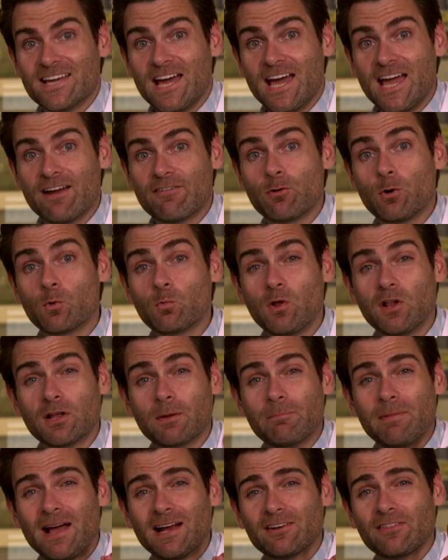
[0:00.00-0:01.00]
Hey everyone,
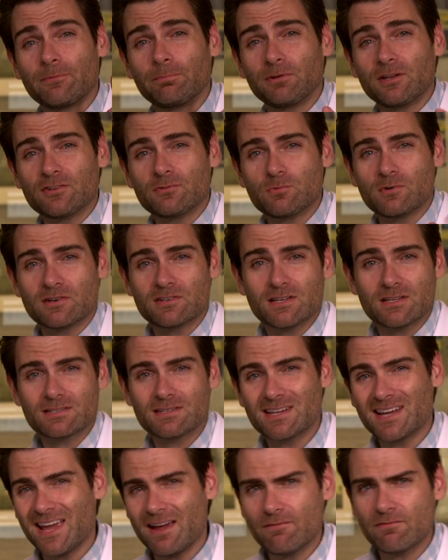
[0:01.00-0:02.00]
welcome back to the place we are
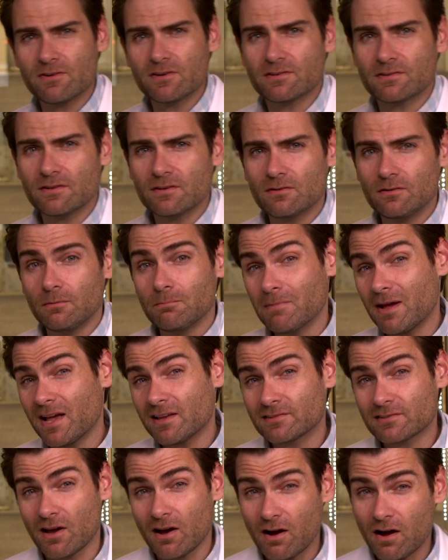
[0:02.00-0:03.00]
testing every single
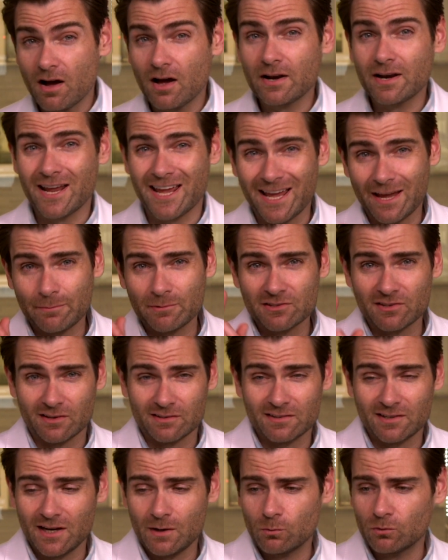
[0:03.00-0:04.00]
mask on
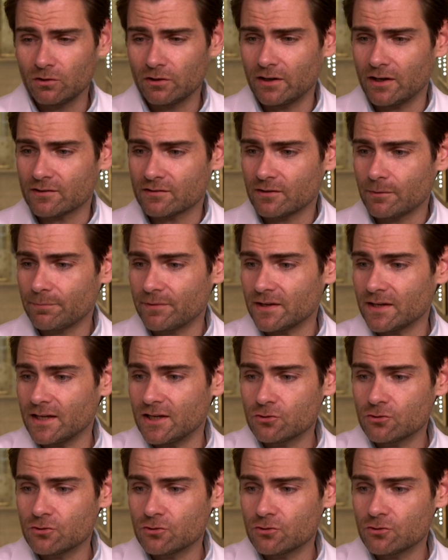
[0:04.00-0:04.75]
Amazon. Today we're looking at something